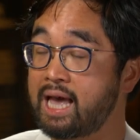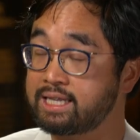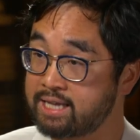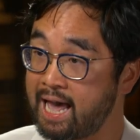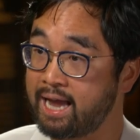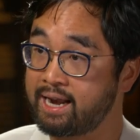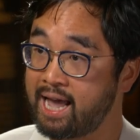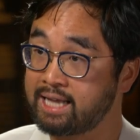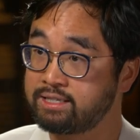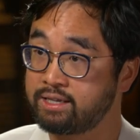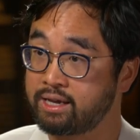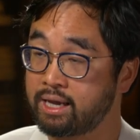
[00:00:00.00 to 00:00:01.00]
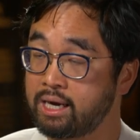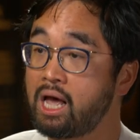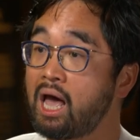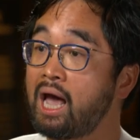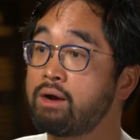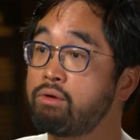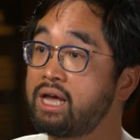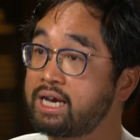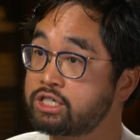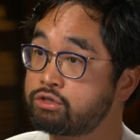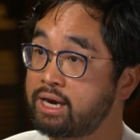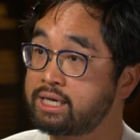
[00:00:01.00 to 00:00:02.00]
and enhancing it and really
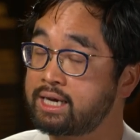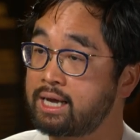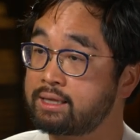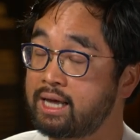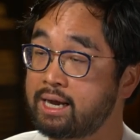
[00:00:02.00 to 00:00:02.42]
extracting that,